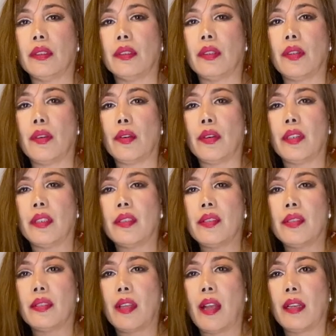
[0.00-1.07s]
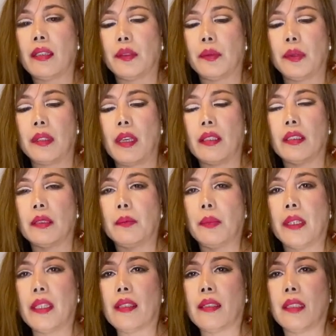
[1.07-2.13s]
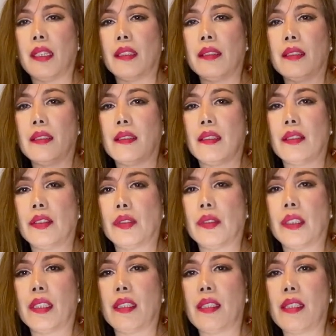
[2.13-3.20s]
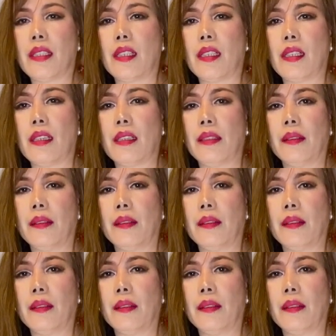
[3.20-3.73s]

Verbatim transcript: or stuck with other bracelets. As you can see,